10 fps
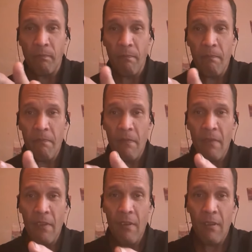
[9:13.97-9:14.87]

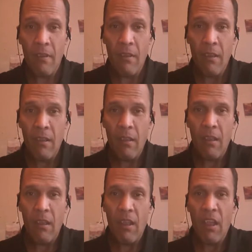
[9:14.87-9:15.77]

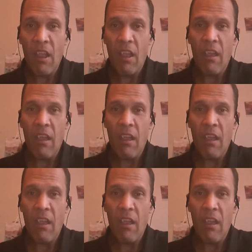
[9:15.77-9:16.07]
No one is speaking in this clip.